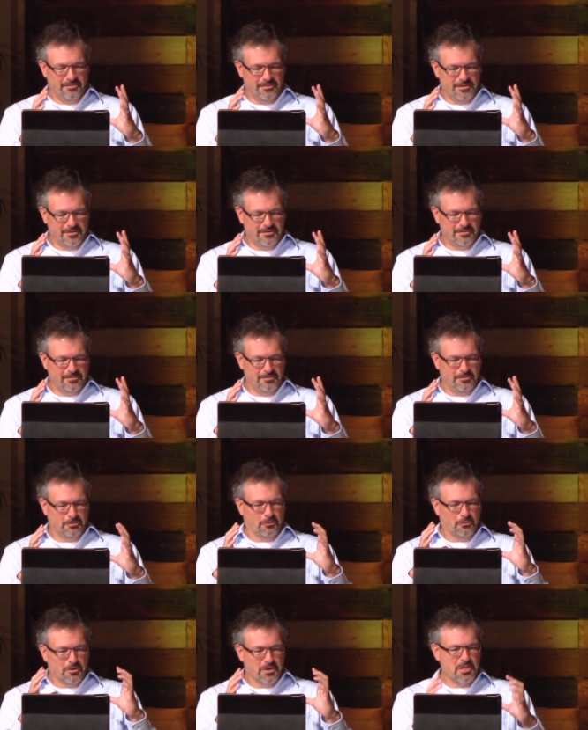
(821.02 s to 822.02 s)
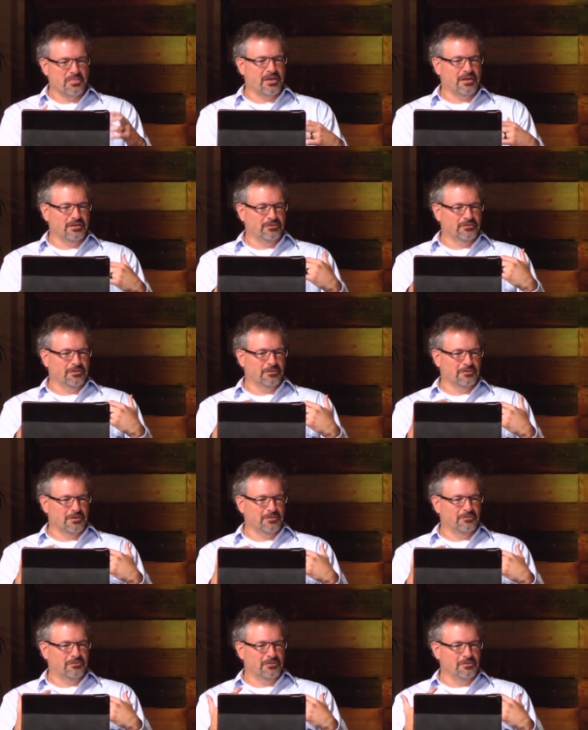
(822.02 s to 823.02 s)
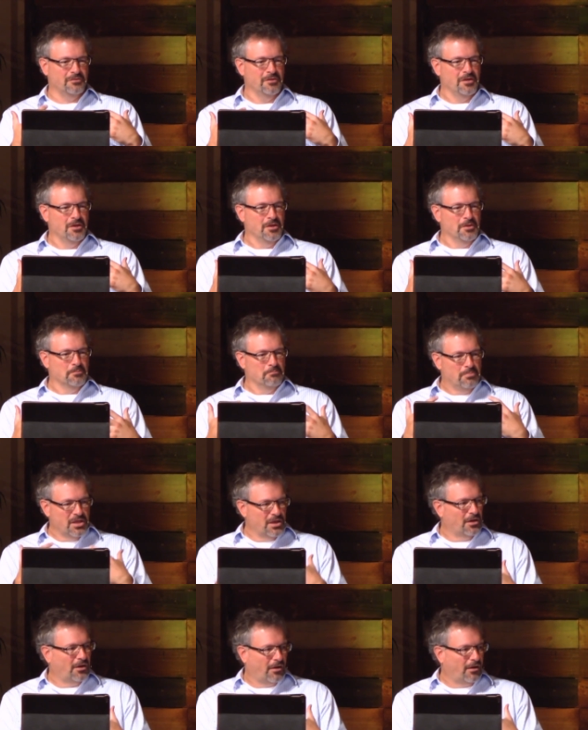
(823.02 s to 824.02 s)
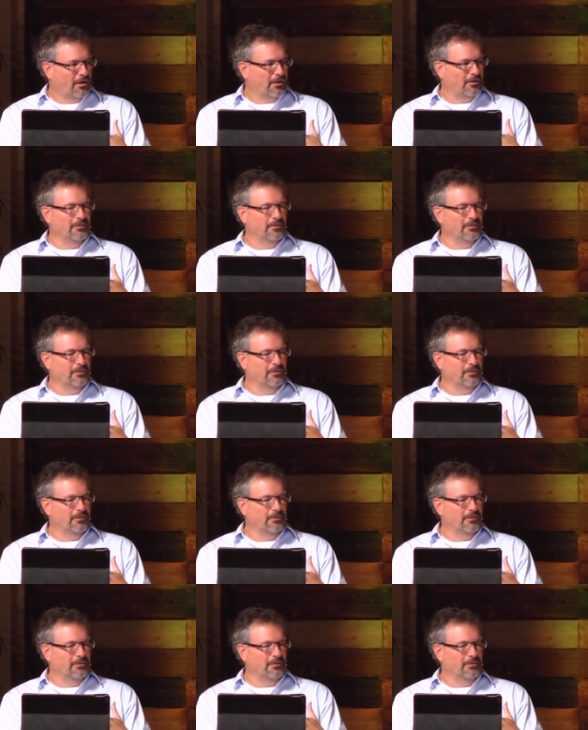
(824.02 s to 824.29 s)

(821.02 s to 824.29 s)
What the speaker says: the one that is going to be an honor?